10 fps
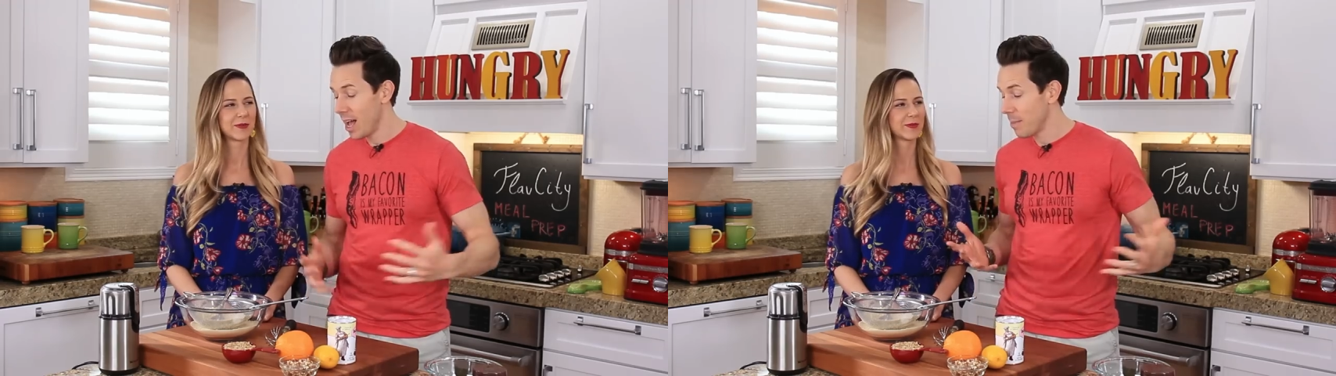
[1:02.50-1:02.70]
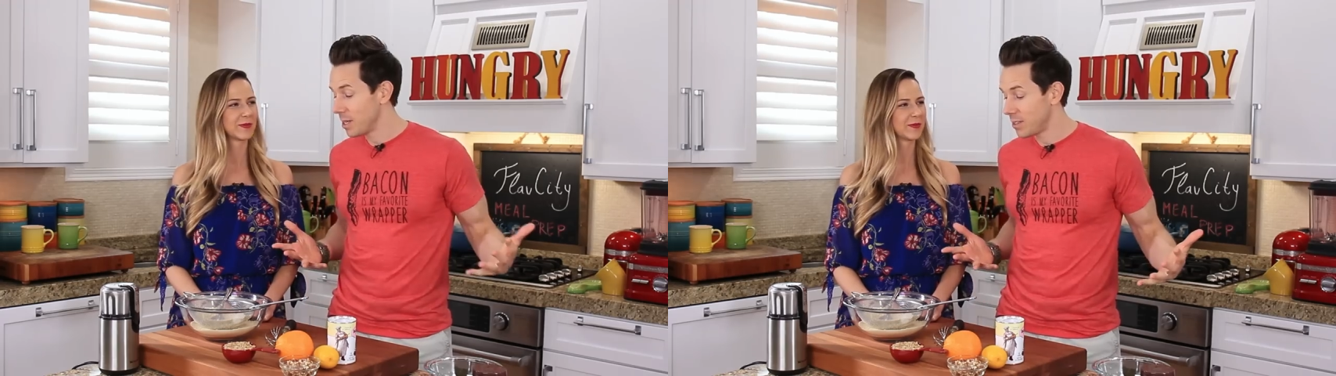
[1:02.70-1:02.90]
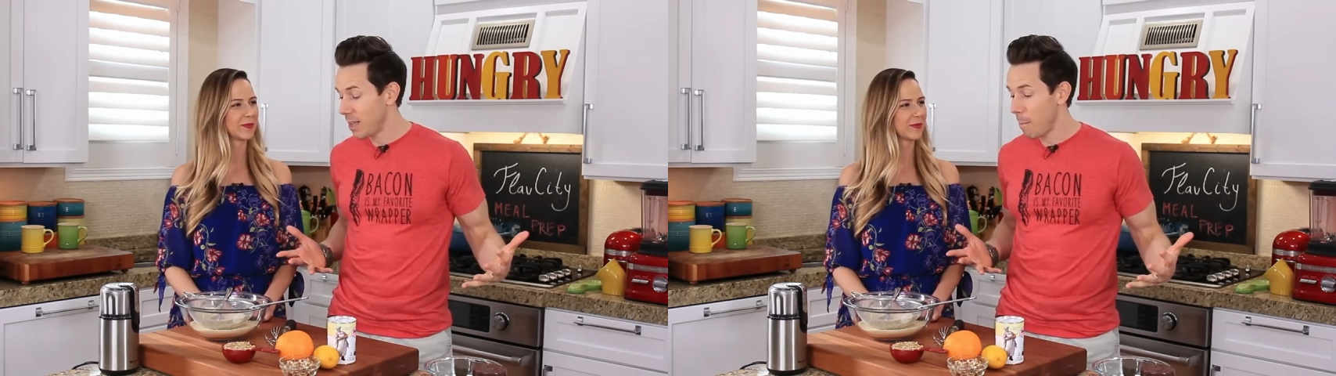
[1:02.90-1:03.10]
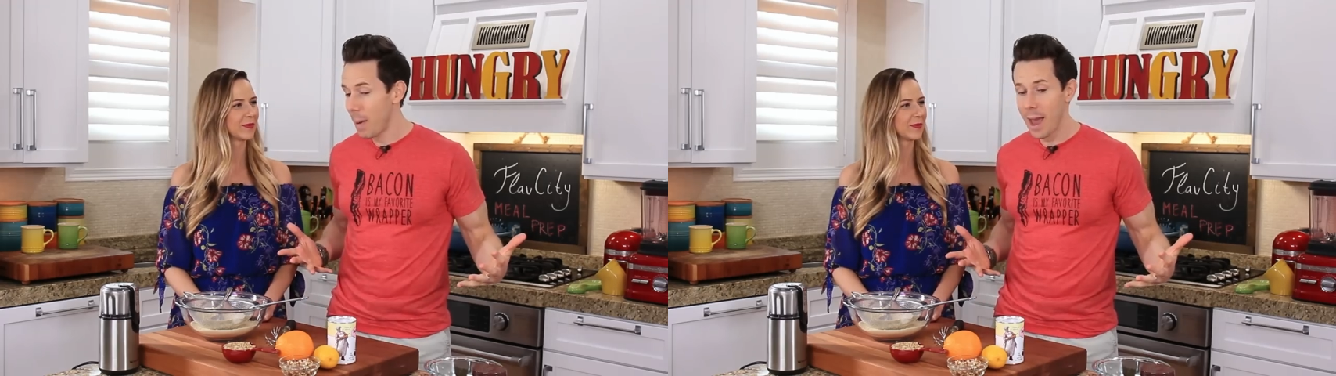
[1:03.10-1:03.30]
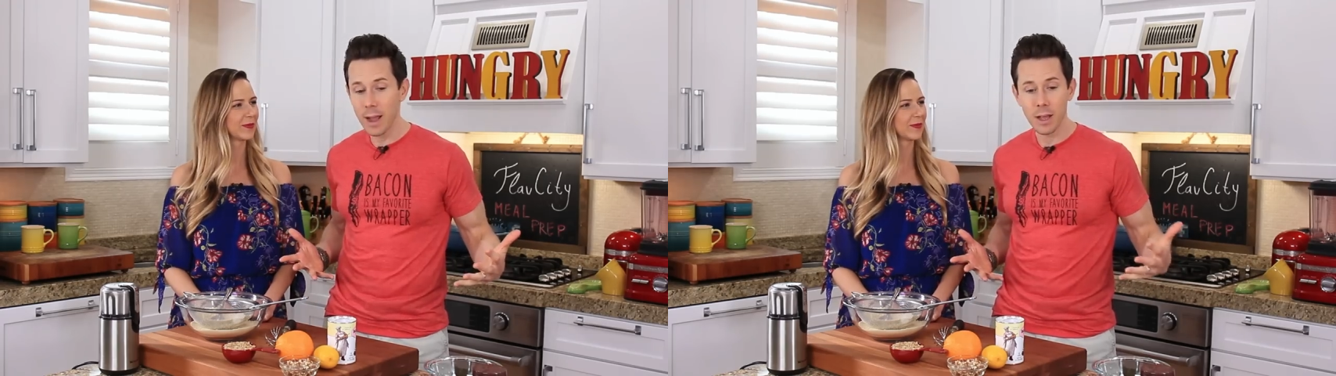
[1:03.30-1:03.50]
Speaker 1: I'm gonna step
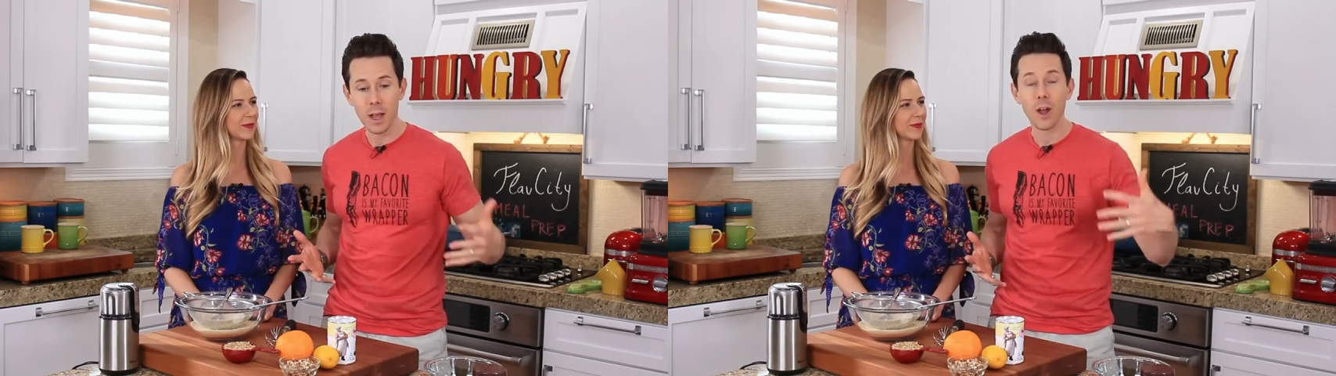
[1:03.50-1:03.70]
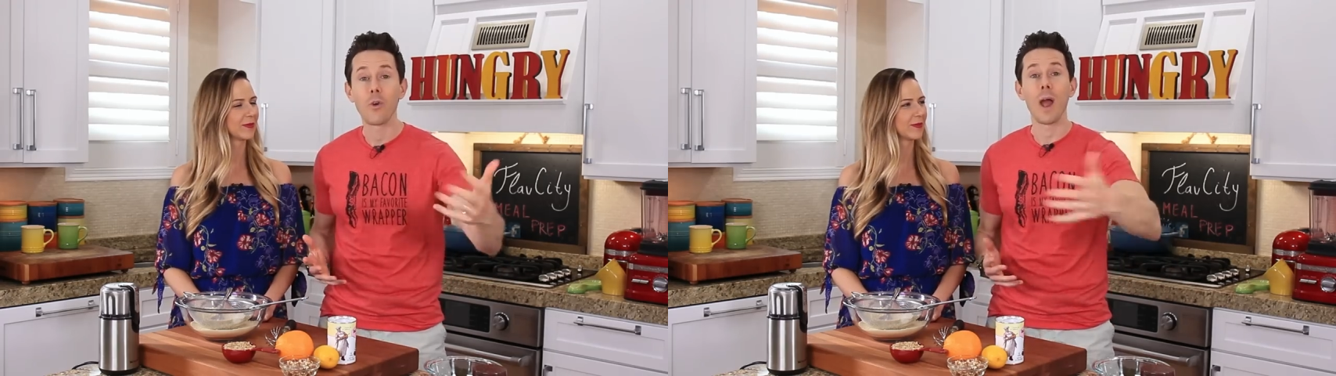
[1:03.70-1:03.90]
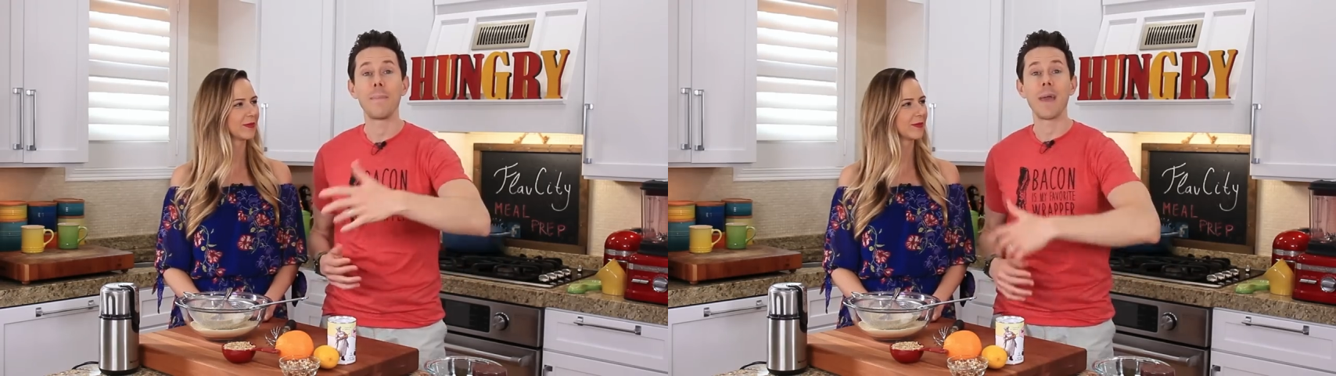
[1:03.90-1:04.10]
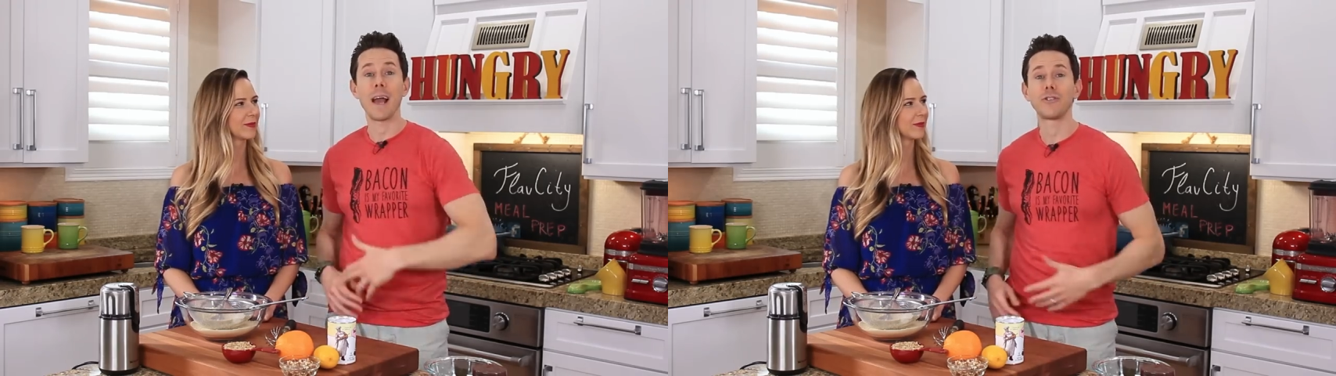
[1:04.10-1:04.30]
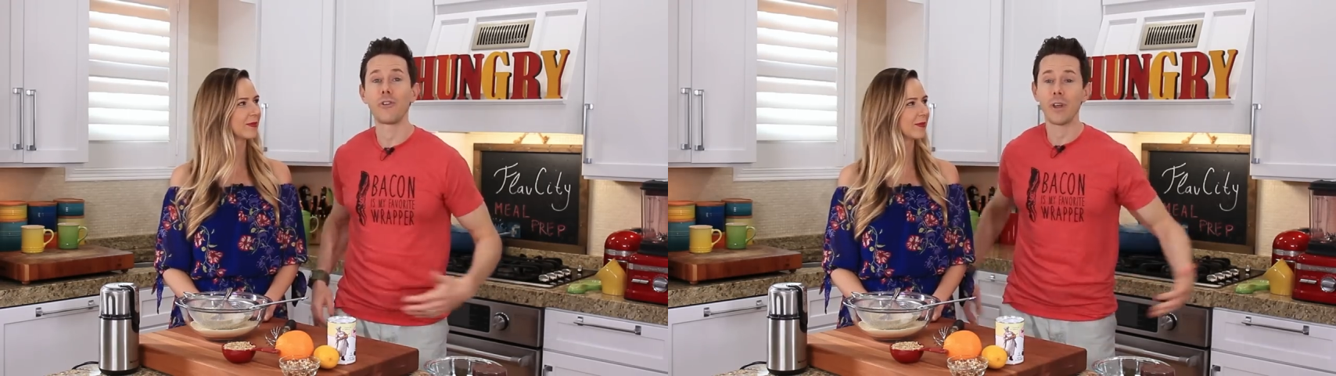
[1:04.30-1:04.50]
back, grab the
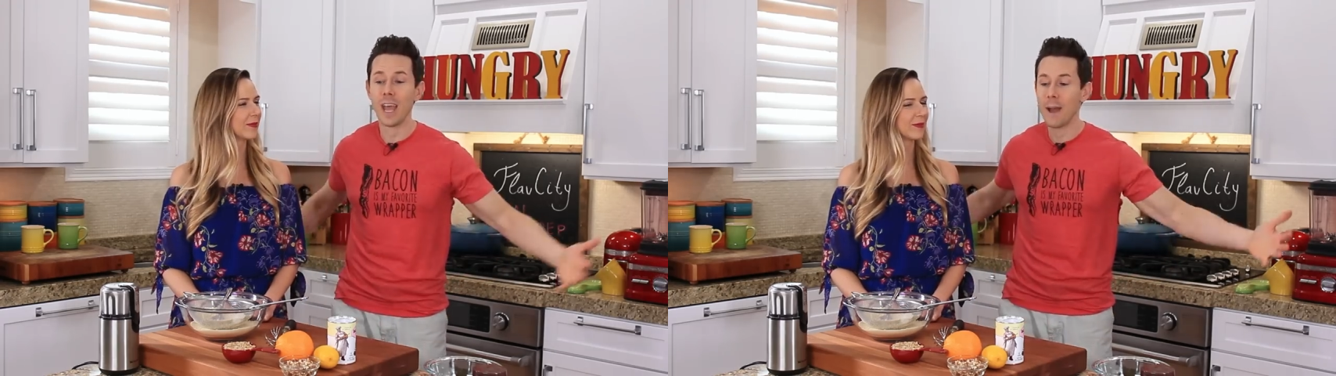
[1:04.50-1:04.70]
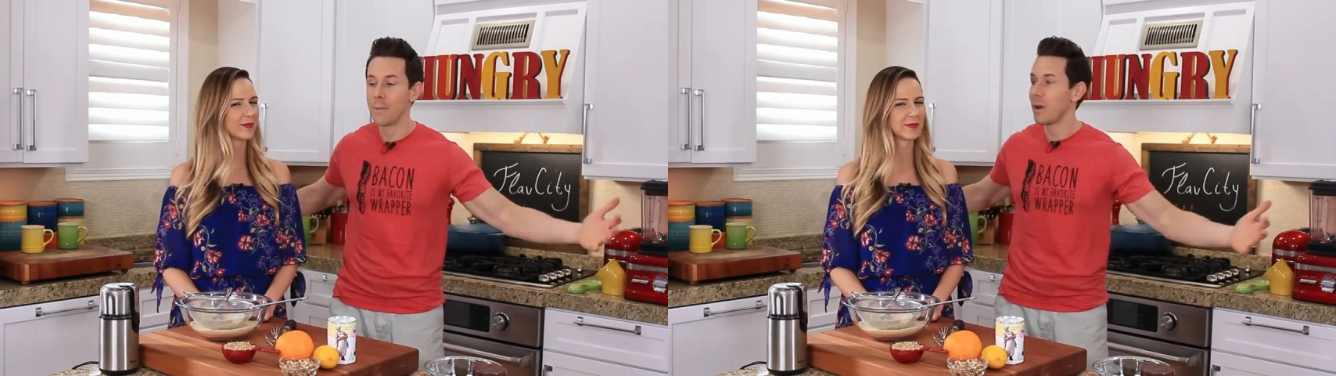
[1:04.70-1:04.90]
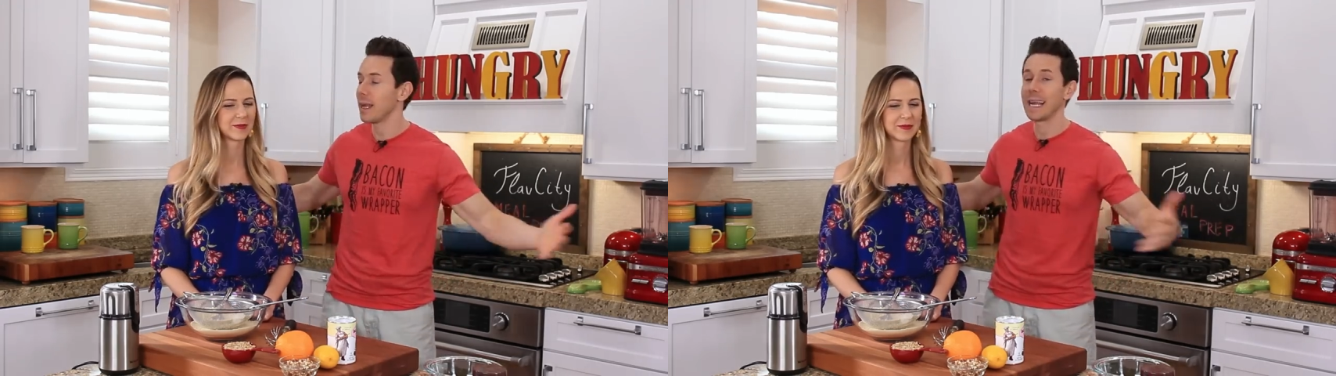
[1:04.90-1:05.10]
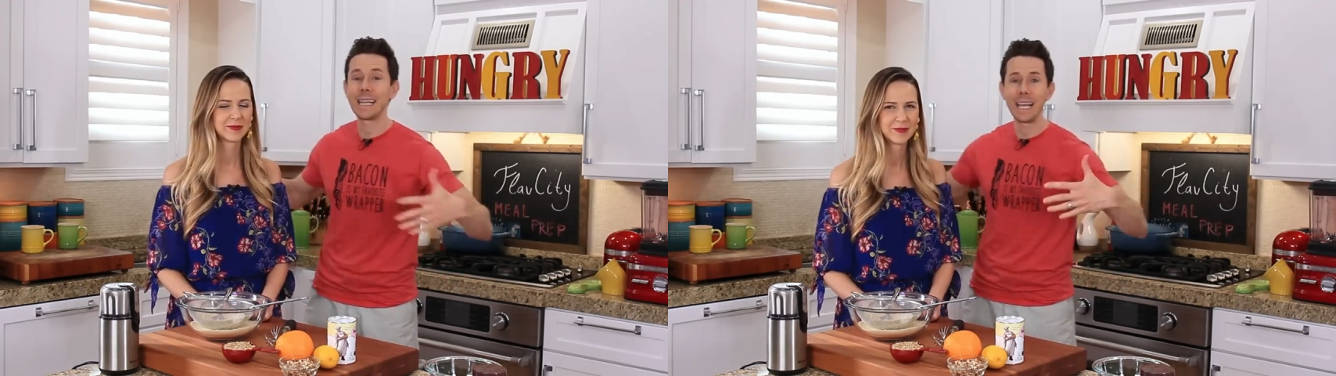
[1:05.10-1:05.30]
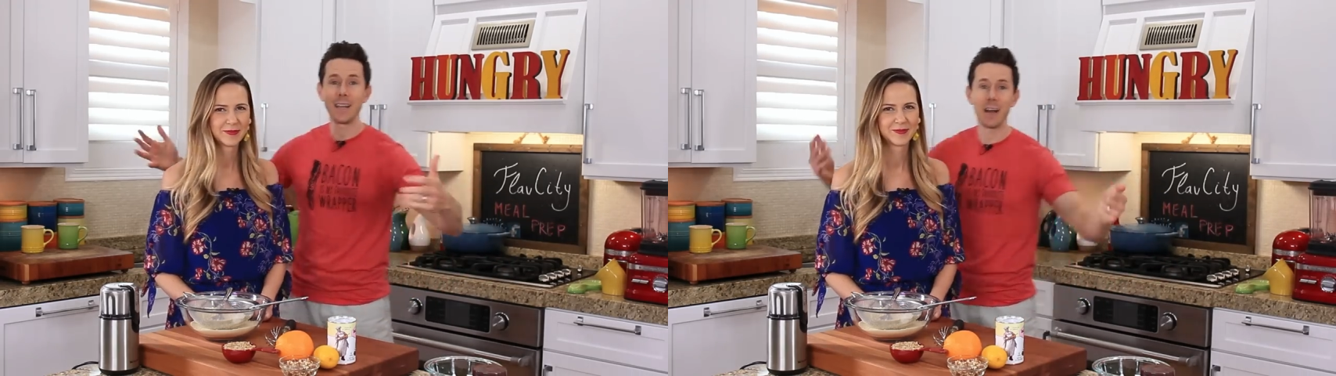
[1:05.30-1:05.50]
extra camera, and clean